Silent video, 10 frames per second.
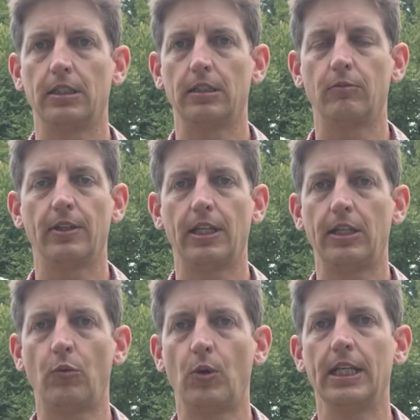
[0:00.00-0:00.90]
with
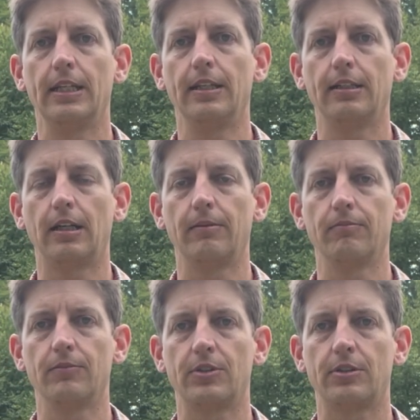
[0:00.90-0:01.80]
any wind that
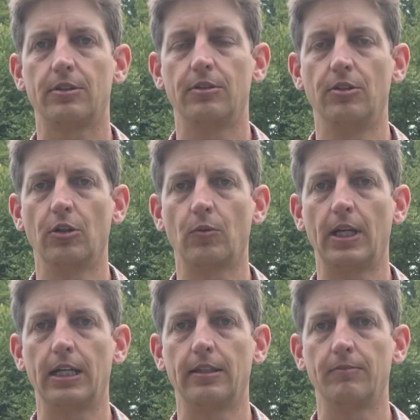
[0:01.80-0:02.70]
comes your
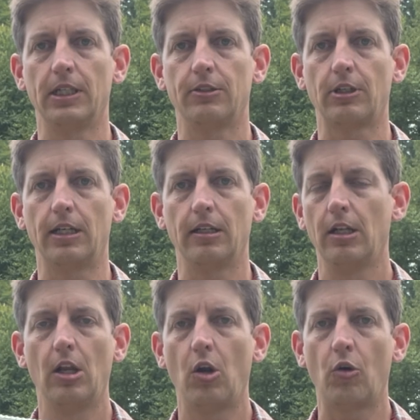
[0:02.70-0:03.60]
way that might try to
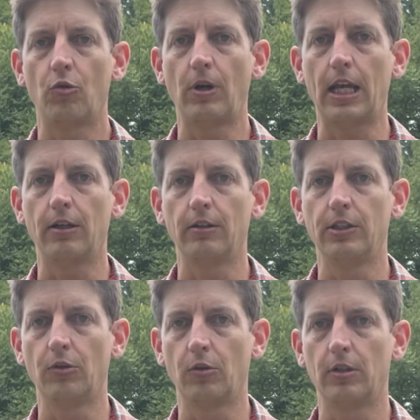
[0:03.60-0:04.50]
rattle
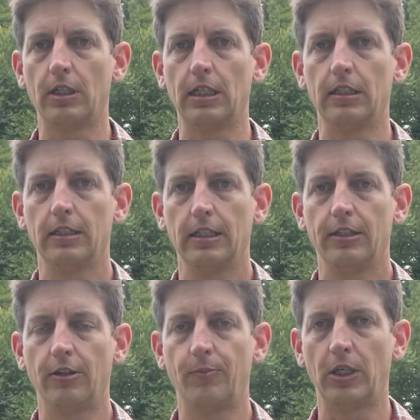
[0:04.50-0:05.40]
your
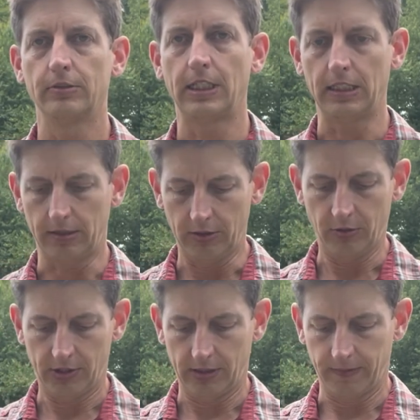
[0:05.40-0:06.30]
bell tent
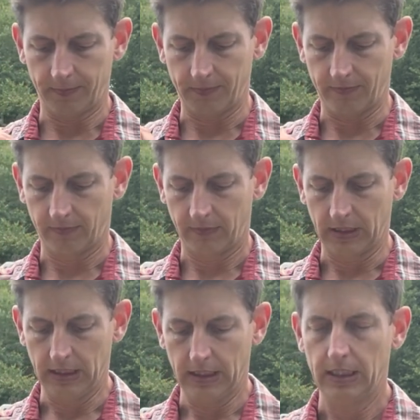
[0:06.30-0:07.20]
loose.
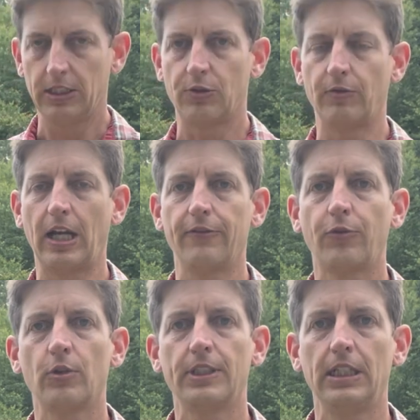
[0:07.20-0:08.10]
So we've got
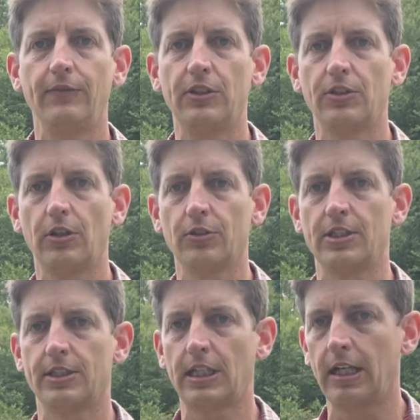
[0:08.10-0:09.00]
14 of each of those
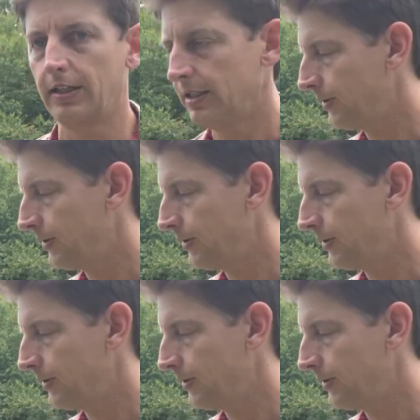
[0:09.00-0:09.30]
inside of this